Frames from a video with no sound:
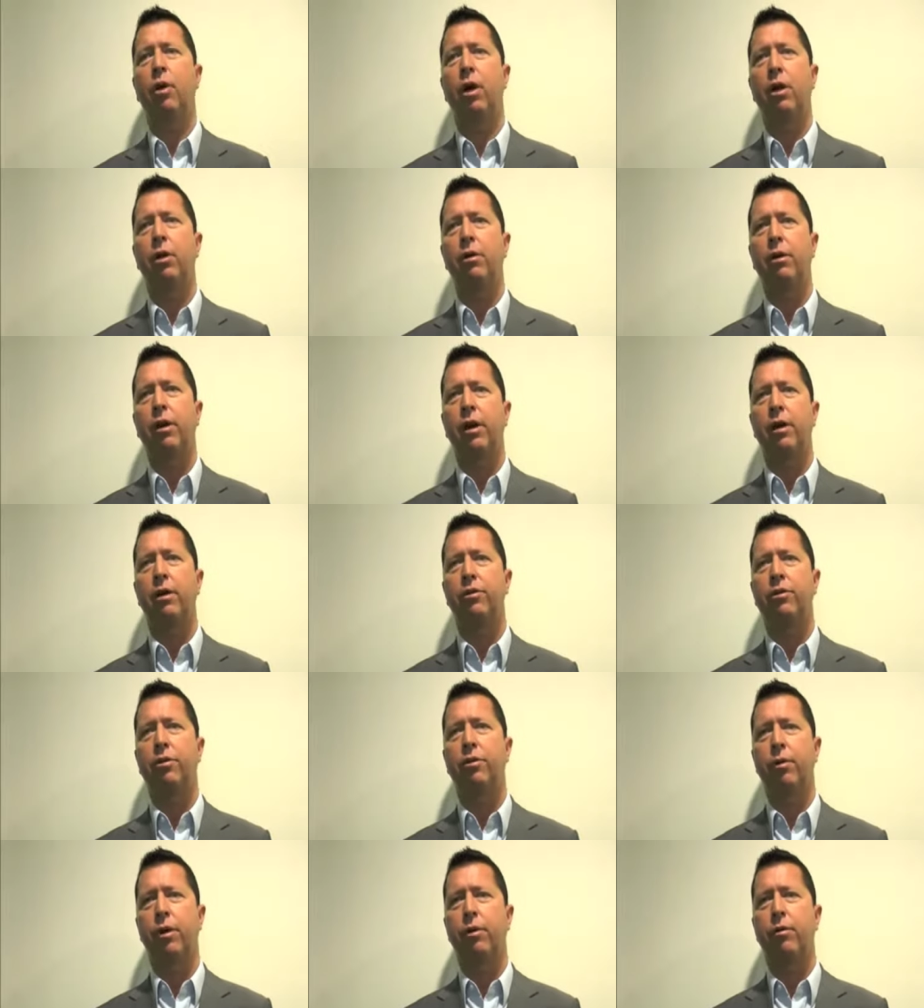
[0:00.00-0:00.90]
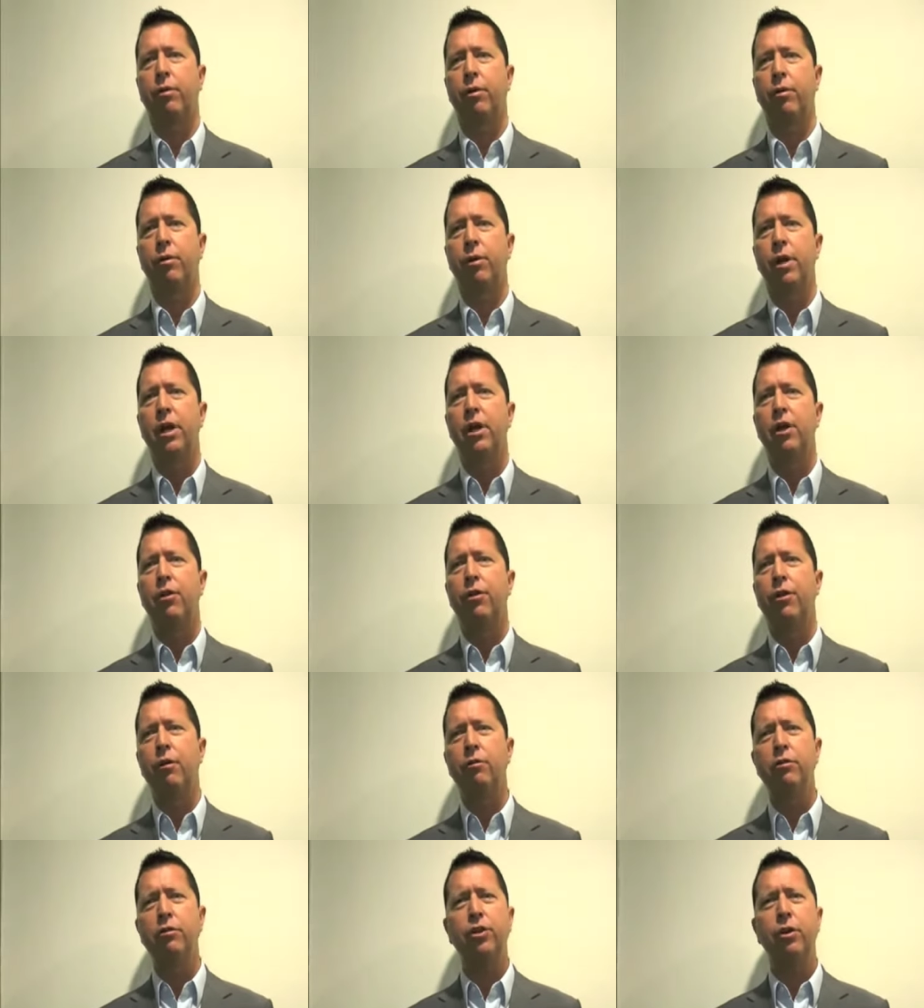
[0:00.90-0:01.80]
that we're all looking to recruit.
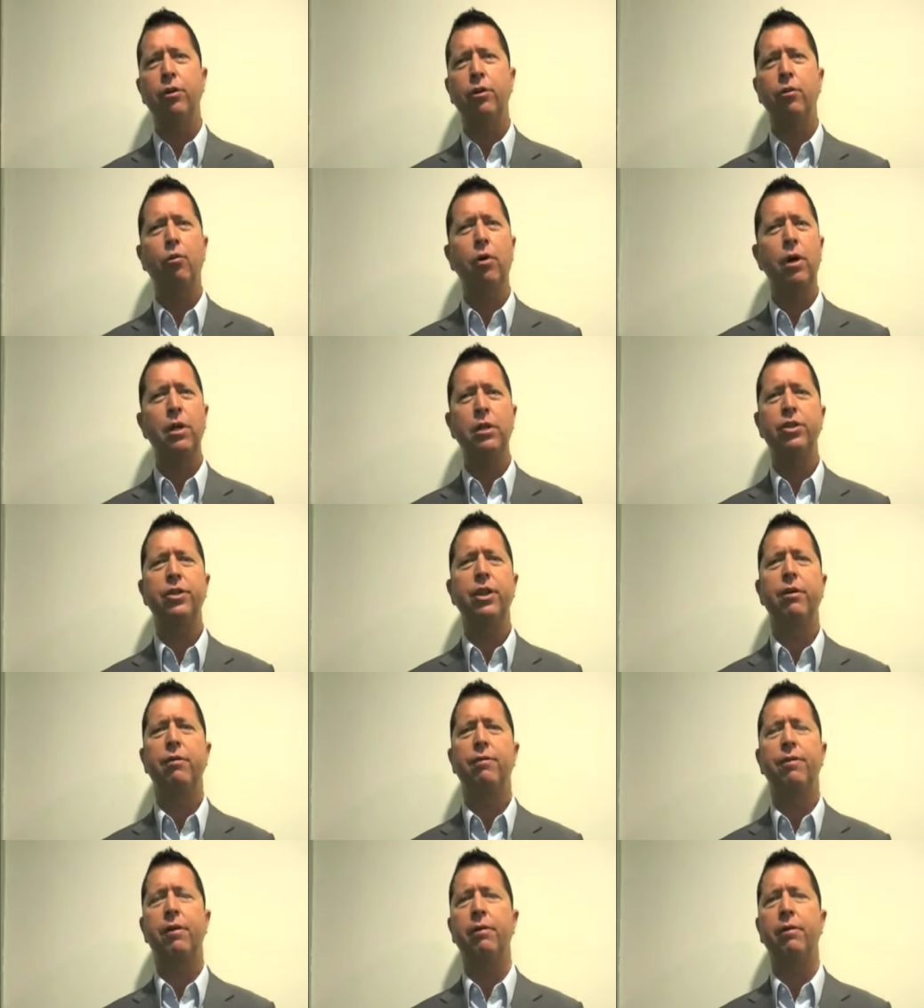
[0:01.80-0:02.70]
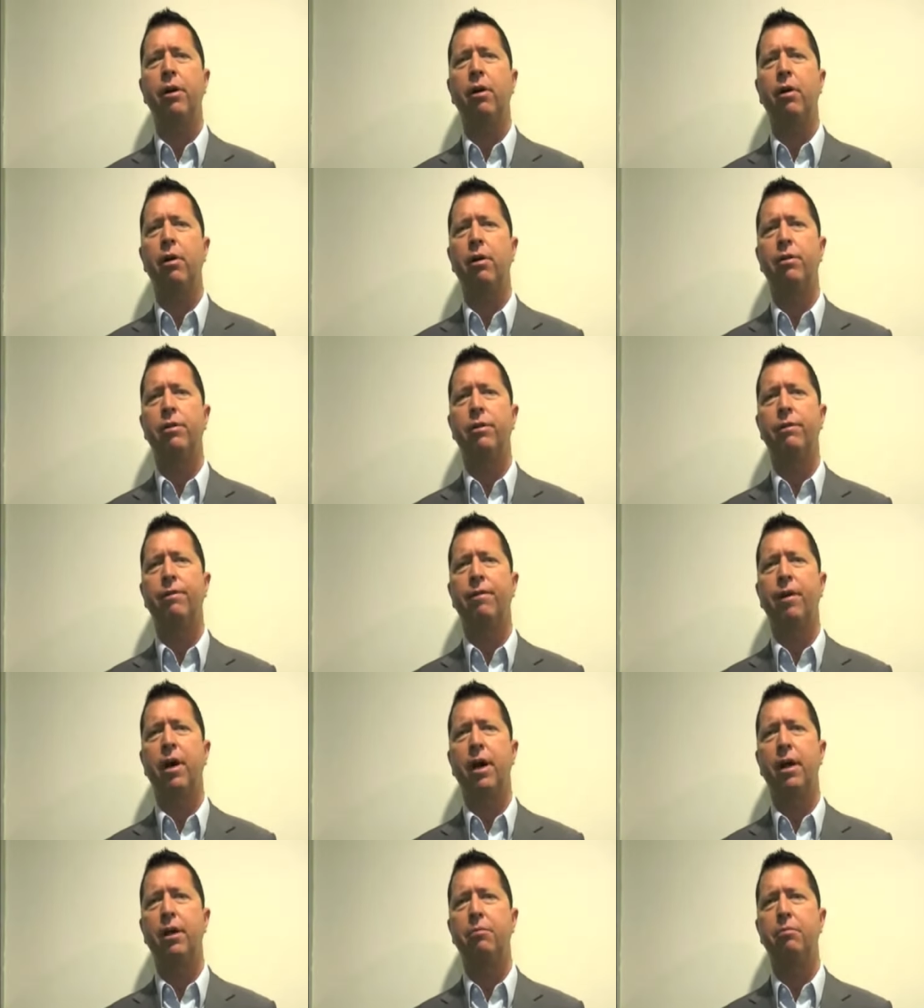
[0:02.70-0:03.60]
Those are the ones that are very hard to
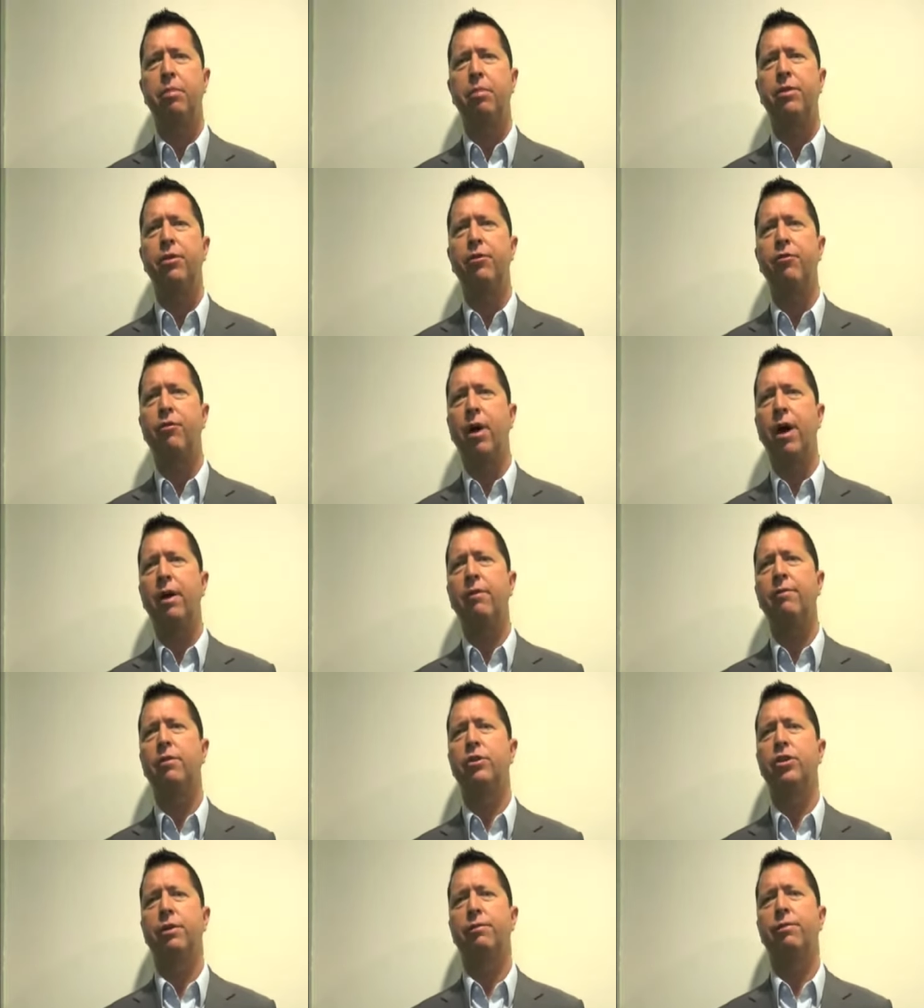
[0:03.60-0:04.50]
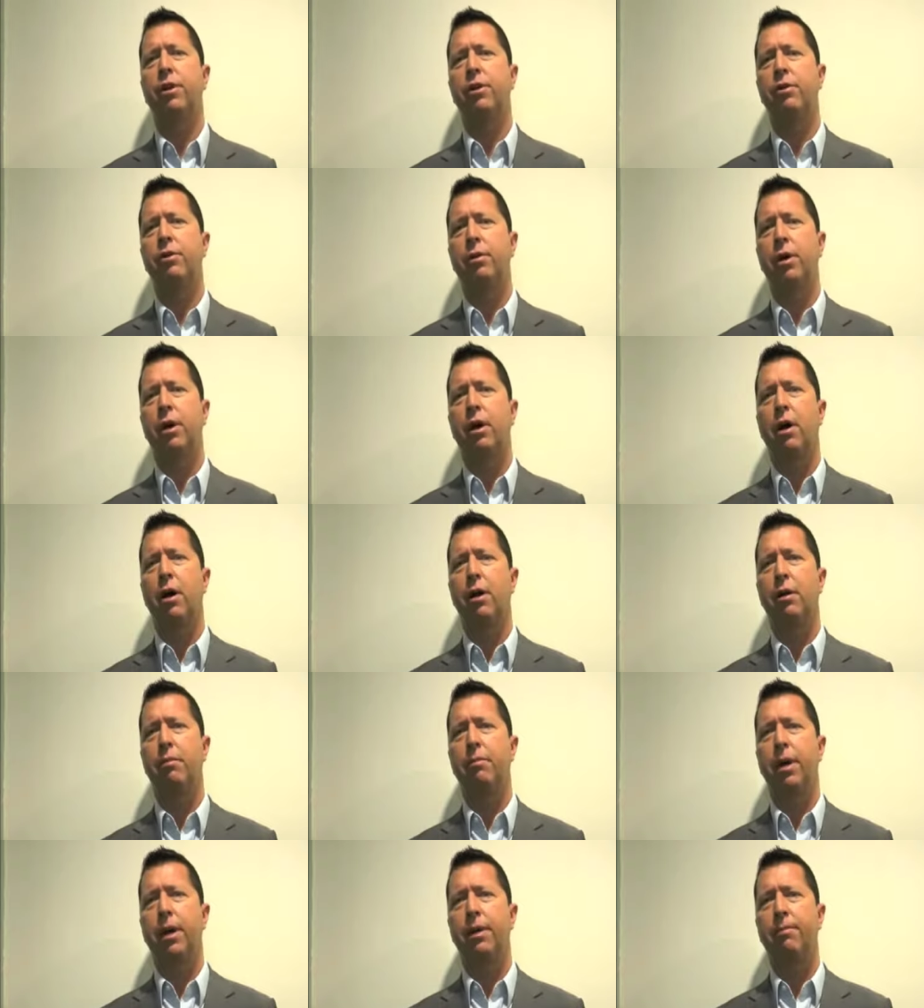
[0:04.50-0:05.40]
find, but the drivers of the new
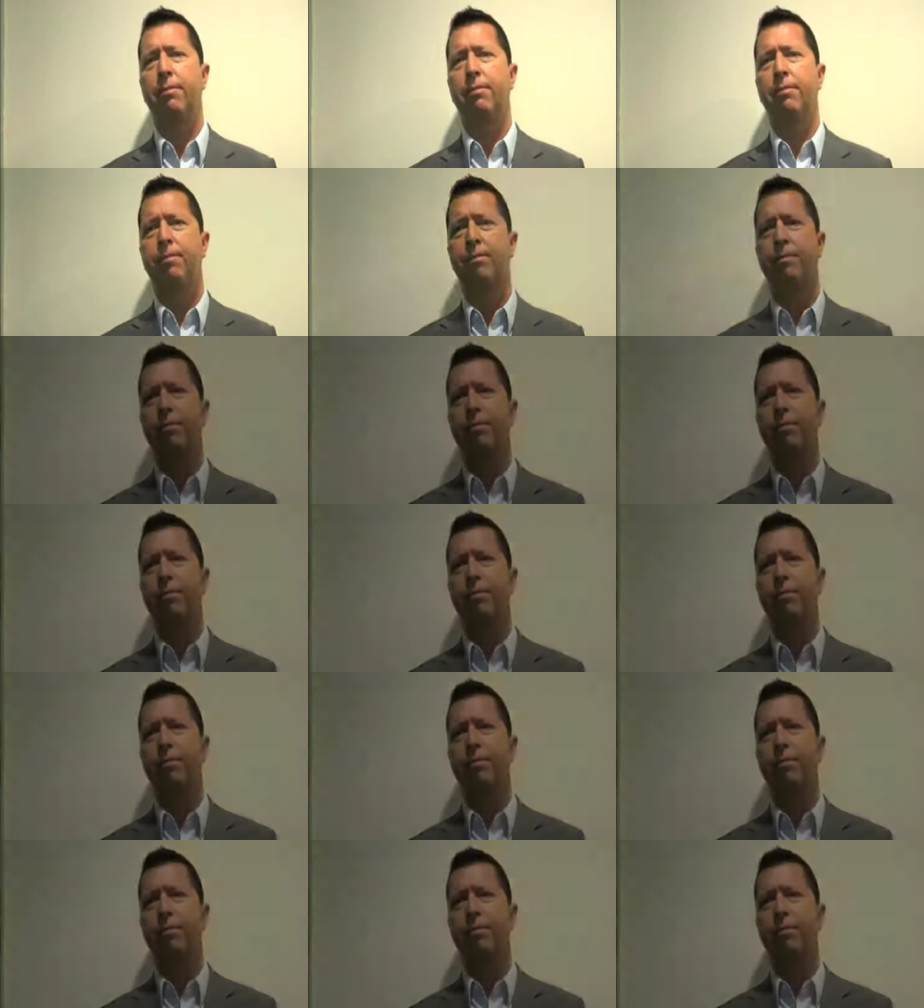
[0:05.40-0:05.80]
economy.